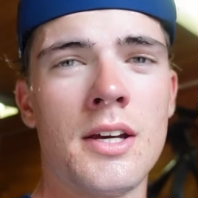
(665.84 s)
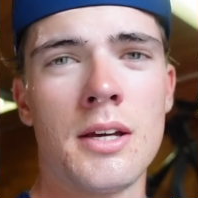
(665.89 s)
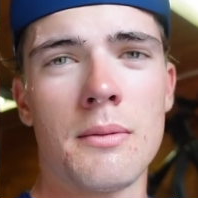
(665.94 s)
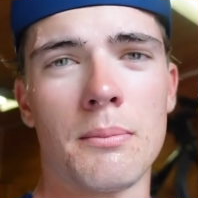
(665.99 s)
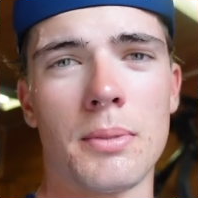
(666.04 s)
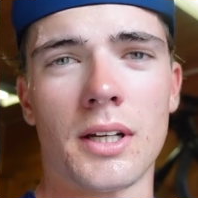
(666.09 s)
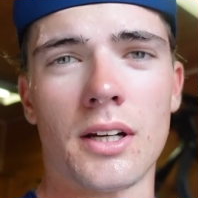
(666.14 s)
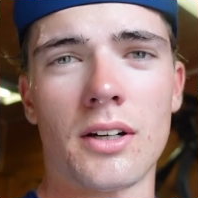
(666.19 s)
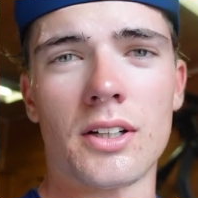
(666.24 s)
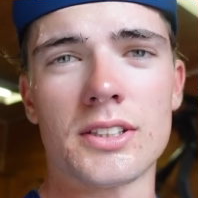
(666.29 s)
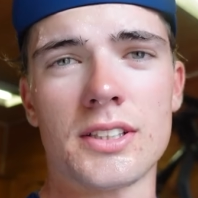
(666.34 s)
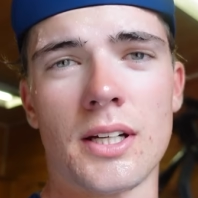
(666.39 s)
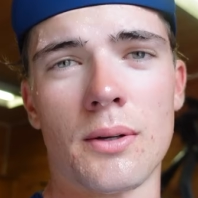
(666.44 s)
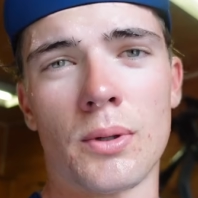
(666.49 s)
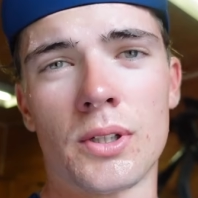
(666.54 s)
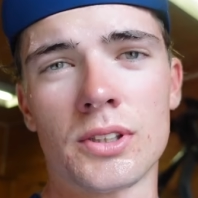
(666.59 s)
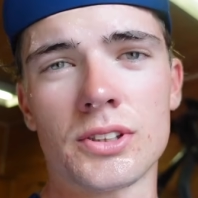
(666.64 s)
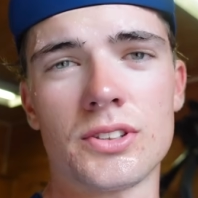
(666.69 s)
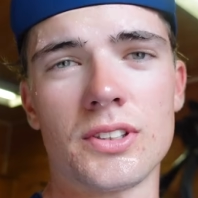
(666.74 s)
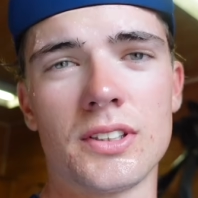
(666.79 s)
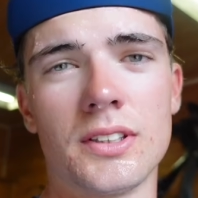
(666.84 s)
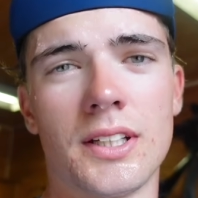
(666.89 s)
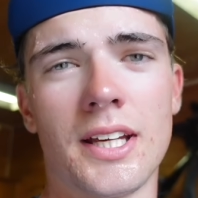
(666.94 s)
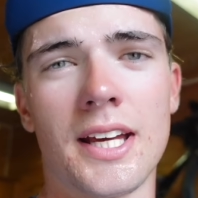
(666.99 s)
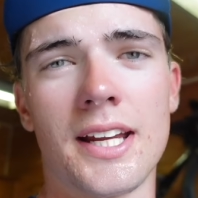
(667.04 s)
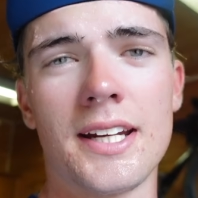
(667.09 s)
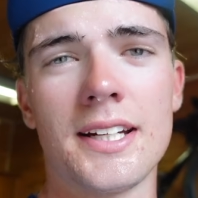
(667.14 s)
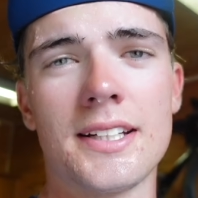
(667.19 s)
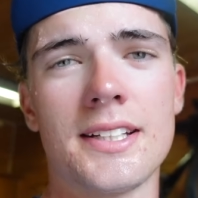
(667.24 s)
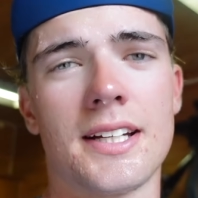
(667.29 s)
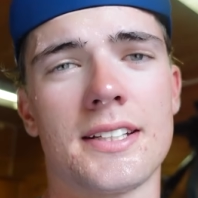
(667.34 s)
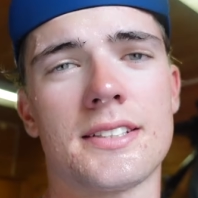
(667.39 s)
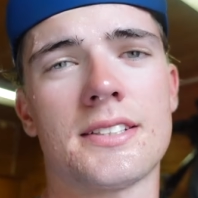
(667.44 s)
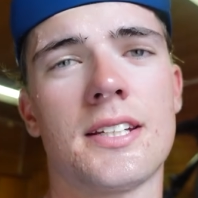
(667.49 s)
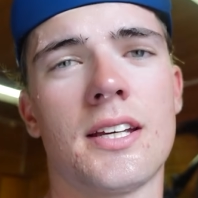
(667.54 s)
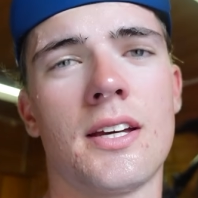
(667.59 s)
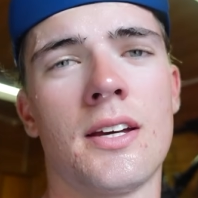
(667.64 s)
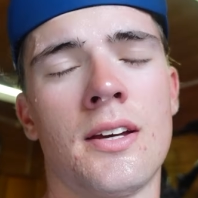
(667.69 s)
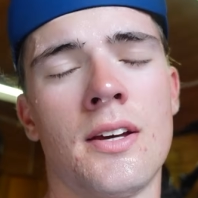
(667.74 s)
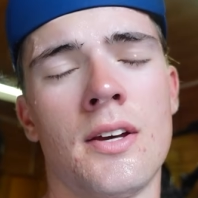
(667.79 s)
because I want to get it as
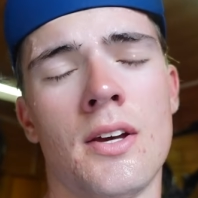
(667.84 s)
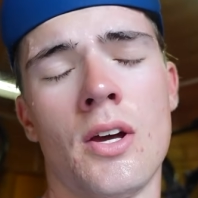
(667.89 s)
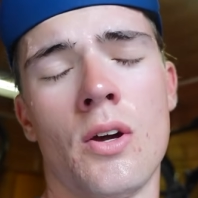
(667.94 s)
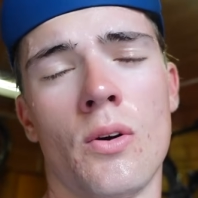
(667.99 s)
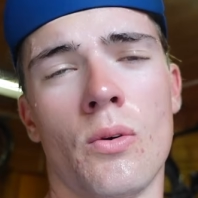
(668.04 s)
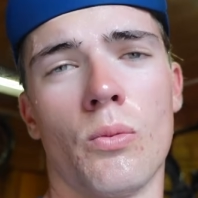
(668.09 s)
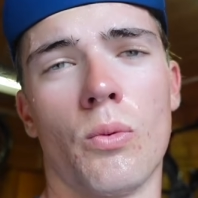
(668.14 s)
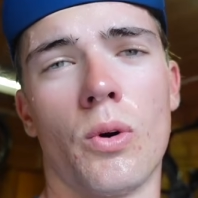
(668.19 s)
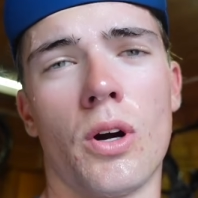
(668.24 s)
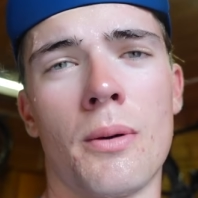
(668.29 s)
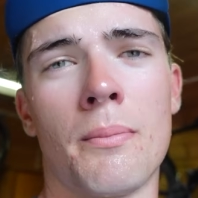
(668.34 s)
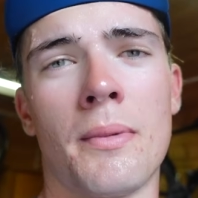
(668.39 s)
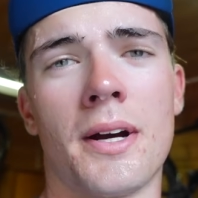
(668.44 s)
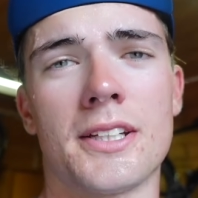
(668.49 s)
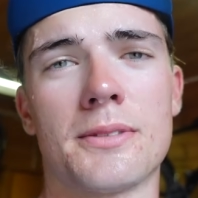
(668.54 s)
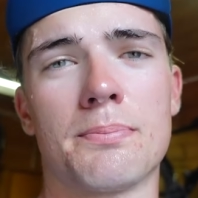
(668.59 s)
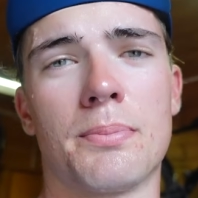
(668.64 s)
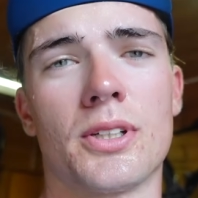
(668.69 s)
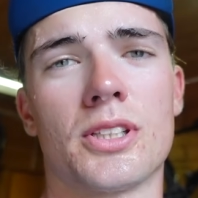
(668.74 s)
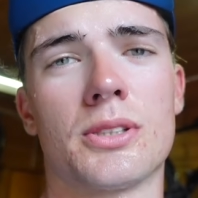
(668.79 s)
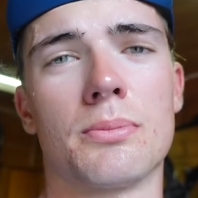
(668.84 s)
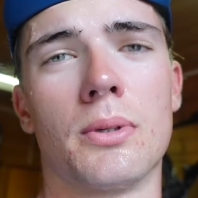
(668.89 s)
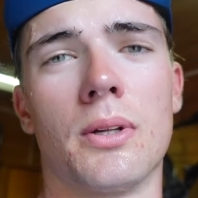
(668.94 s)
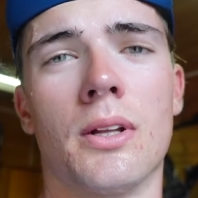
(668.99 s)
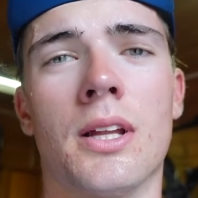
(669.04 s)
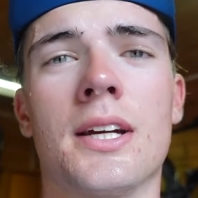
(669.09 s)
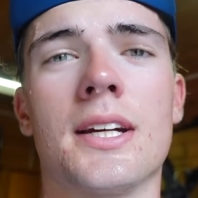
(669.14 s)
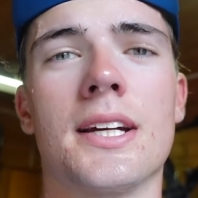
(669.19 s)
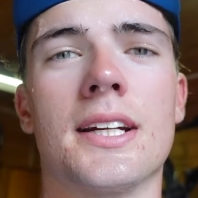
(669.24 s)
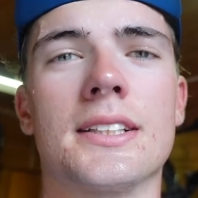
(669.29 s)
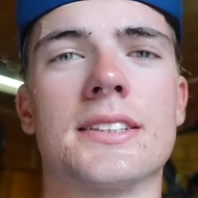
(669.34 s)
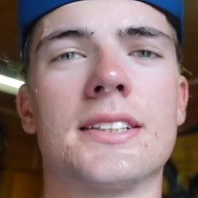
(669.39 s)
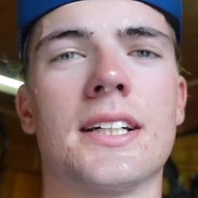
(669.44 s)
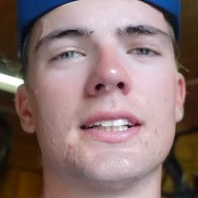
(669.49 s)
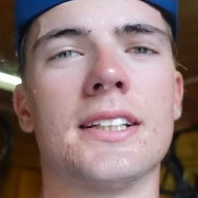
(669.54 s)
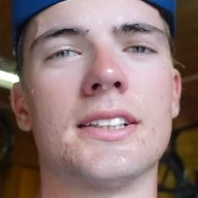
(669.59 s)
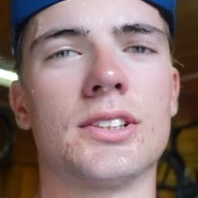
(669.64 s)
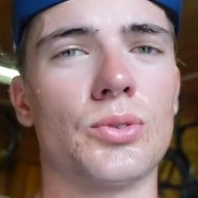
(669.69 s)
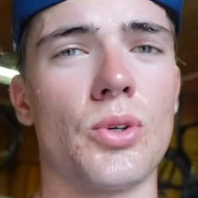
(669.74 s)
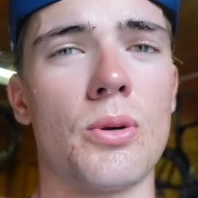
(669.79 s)
warm as possible inside
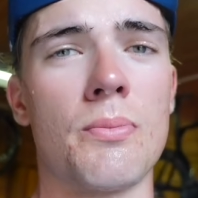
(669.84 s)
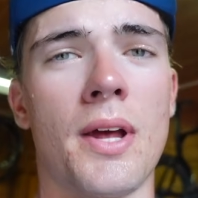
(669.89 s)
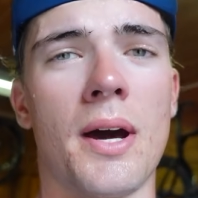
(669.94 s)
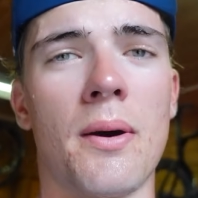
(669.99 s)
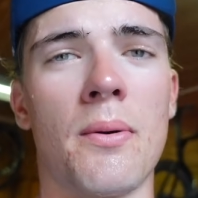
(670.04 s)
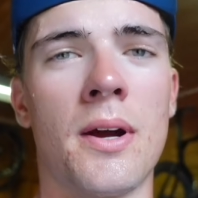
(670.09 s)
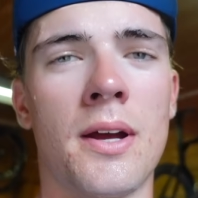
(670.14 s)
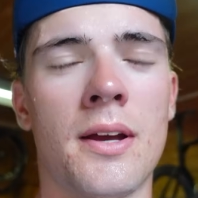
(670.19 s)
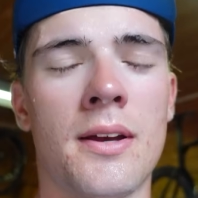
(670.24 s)
this room now.